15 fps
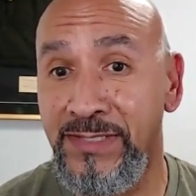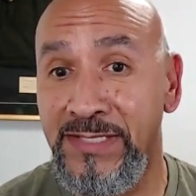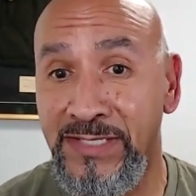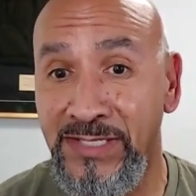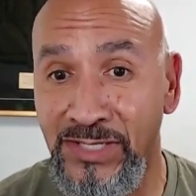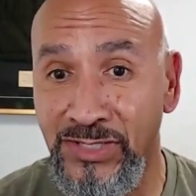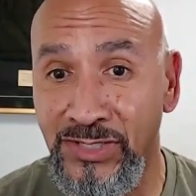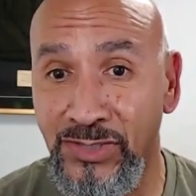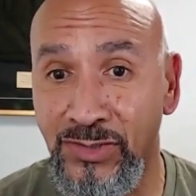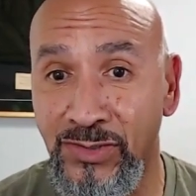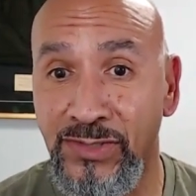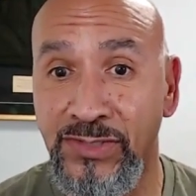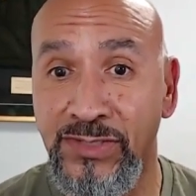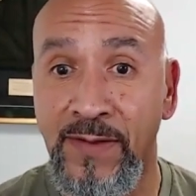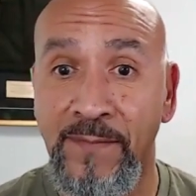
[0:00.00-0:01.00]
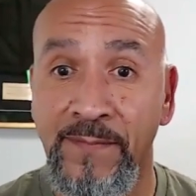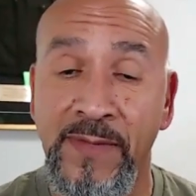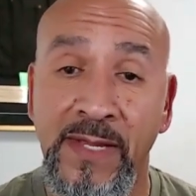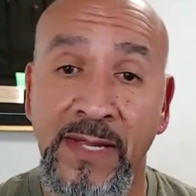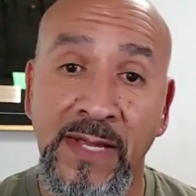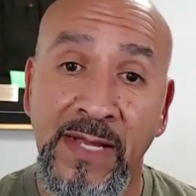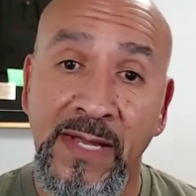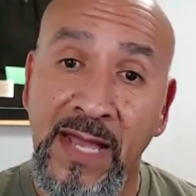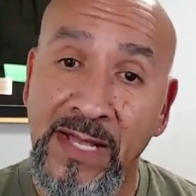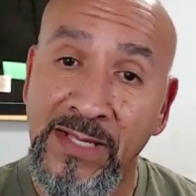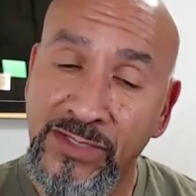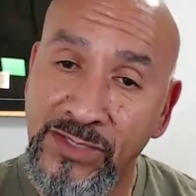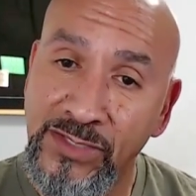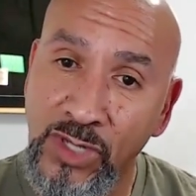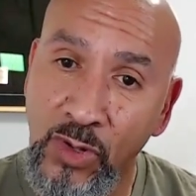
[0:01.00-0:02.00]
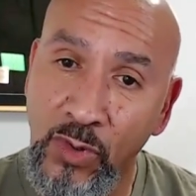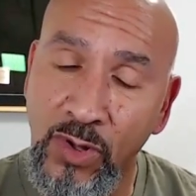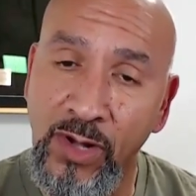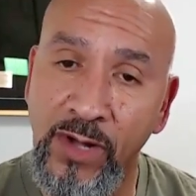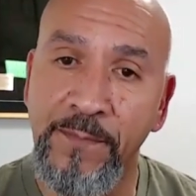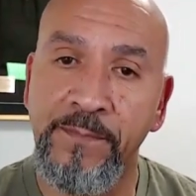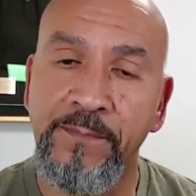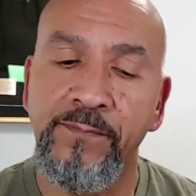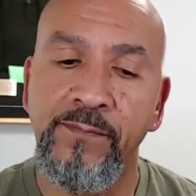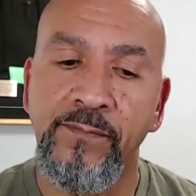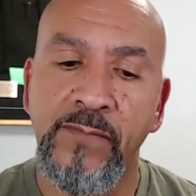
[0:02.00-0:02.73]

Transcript: sisters, and so on.